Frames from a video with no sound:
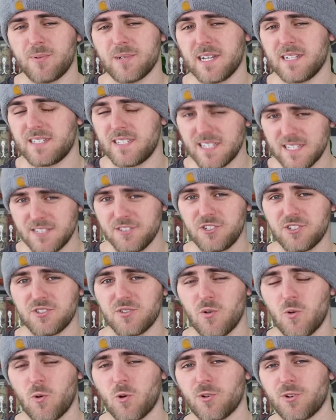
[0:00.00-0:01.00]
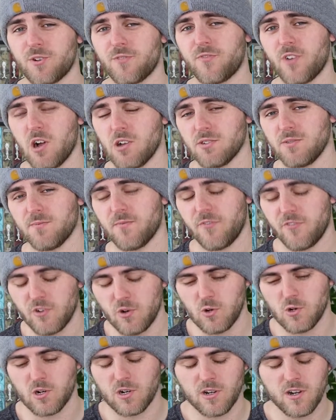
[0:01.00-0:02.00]
but I did just order volume
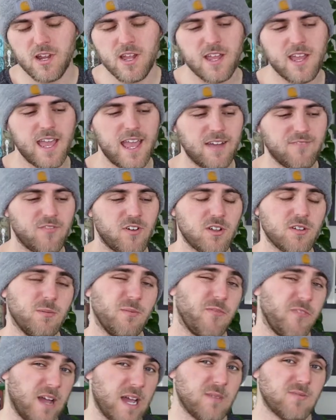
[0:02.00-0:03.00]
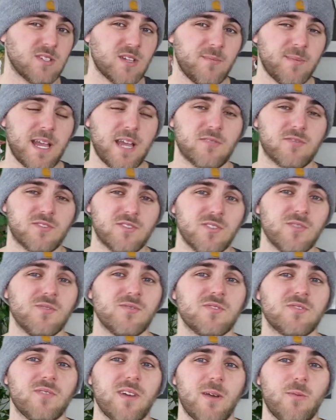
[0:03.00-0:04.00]
4 and volume 5 is coming out
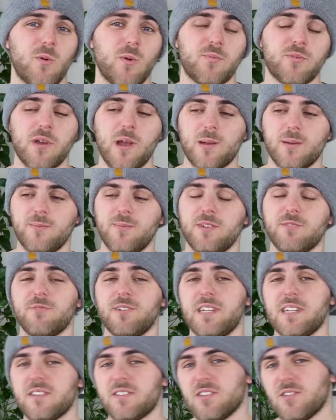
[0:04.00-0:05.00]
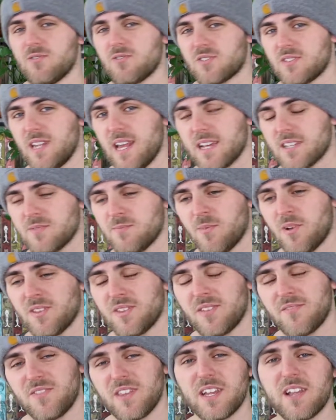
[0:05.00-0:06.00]
soon, so I will probably be reading those next
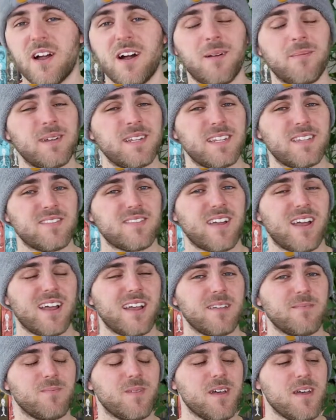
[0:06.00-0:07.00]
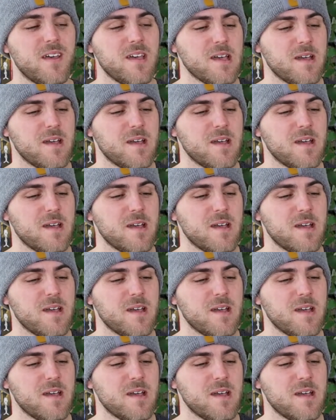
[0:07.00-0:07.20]
month if they come in time.